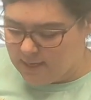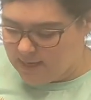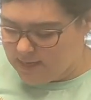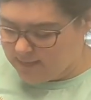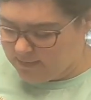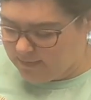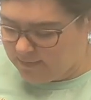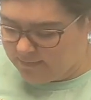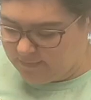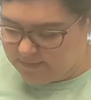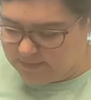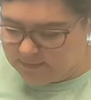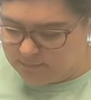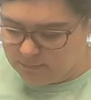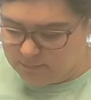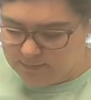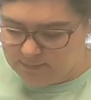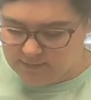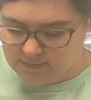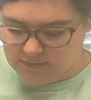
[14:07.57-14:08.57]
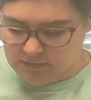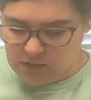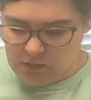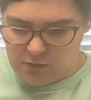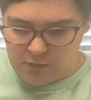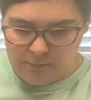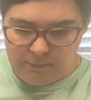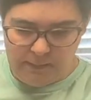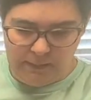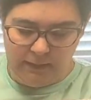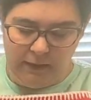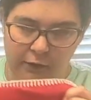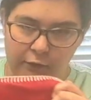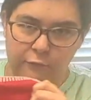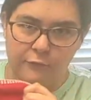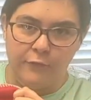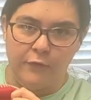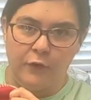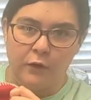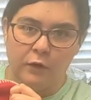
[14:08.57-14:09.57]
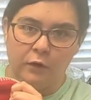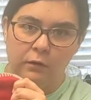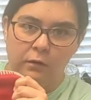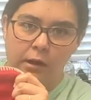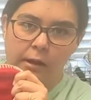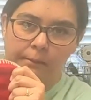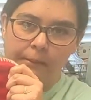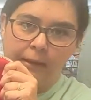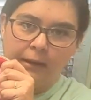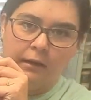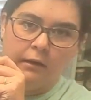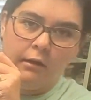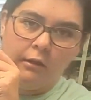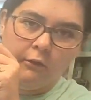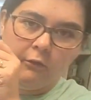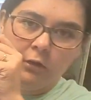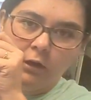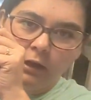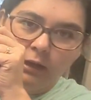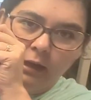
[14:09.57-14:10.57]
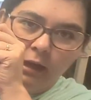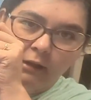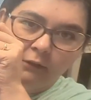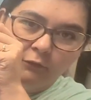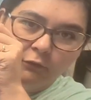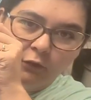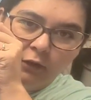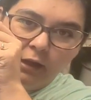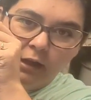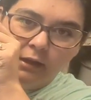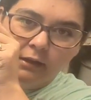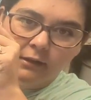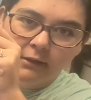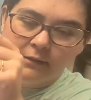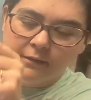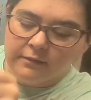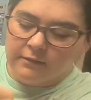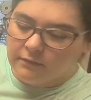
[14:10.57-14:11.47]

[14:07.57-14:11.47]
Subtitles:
And then this one's the long pillow I paid $1.99 for it, and it's